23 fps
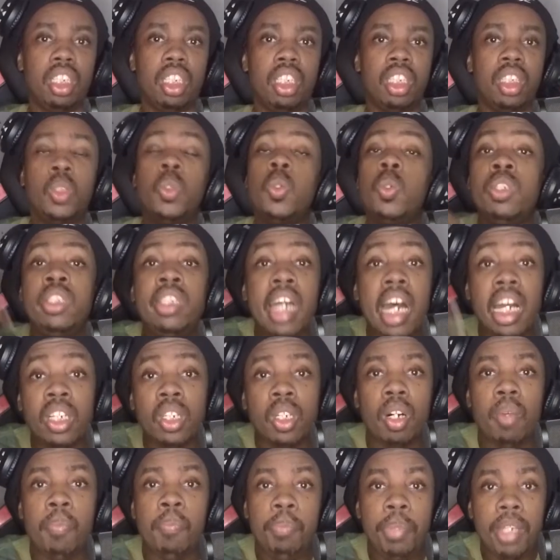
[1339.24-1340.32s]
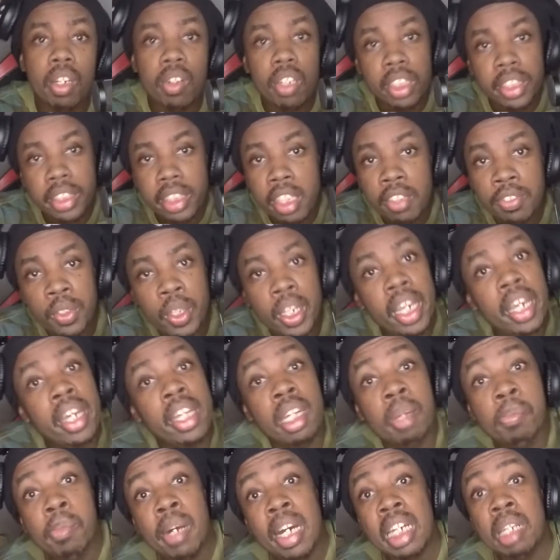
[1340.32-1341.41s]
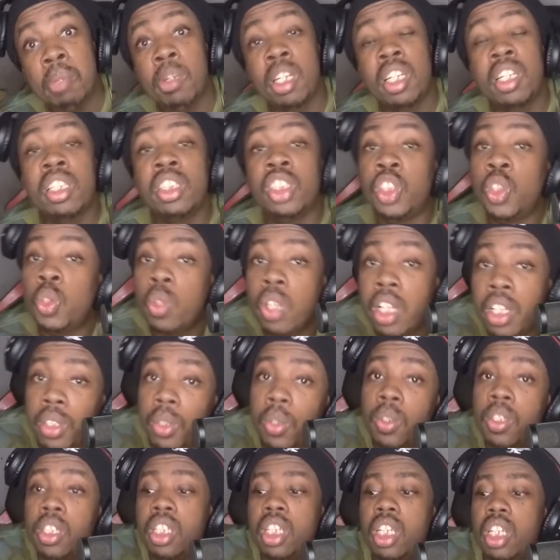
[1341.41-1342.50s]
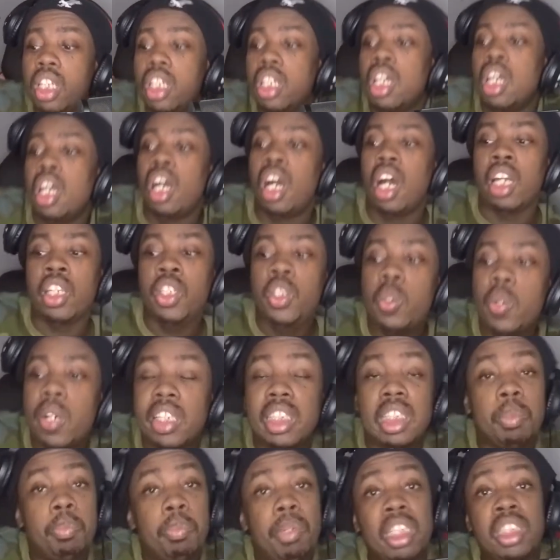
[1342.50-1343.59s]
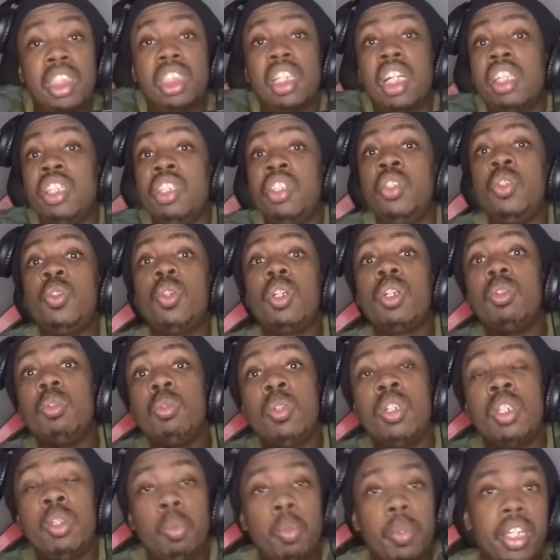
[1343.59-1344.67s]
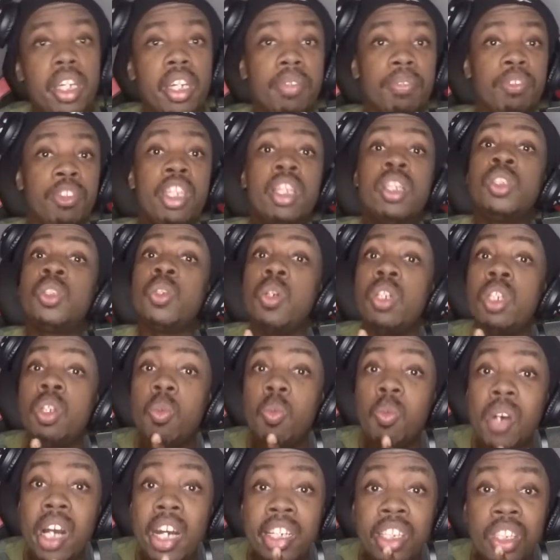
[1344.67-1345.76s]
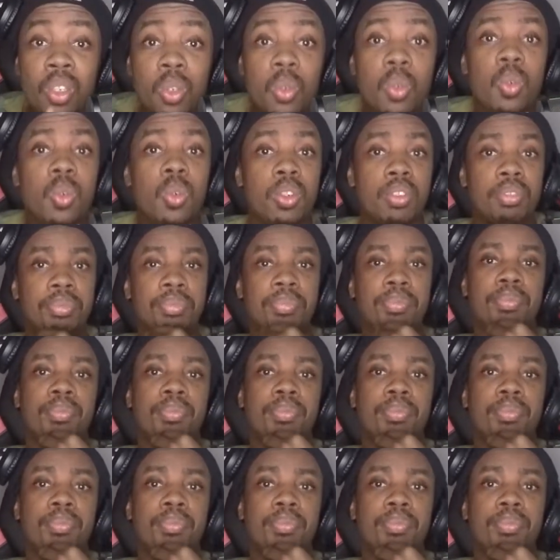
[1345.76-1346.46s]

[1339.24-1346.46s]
Do not compare yourself to anybody because you are unique and you are special in your own way. There's only one you.